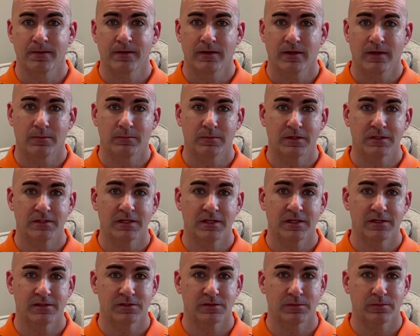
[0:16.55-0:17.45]
I'm going to tell
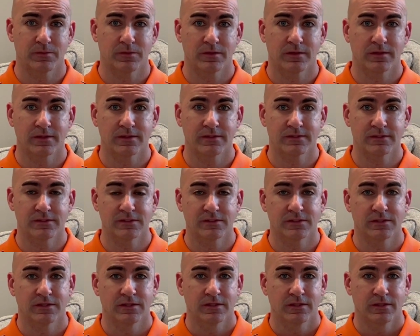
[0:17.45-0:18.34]
you some
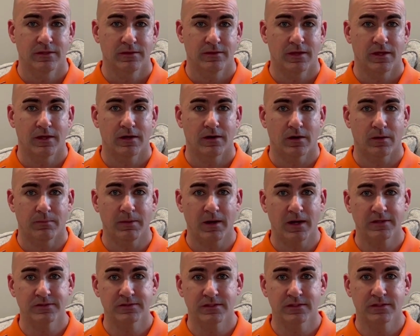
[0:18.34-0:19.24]
things that are
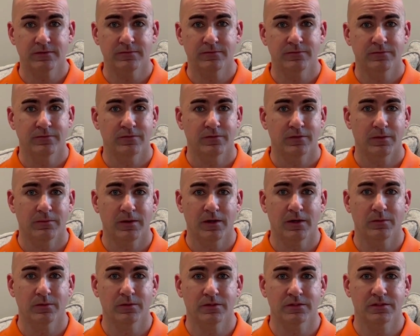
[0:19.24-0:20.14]
positive
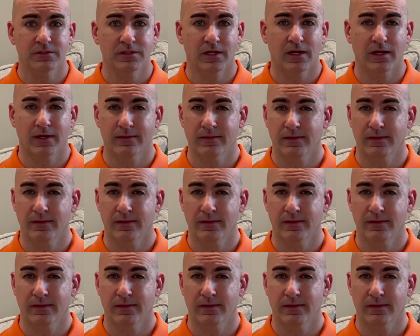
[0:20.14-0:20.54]
about Woodstock,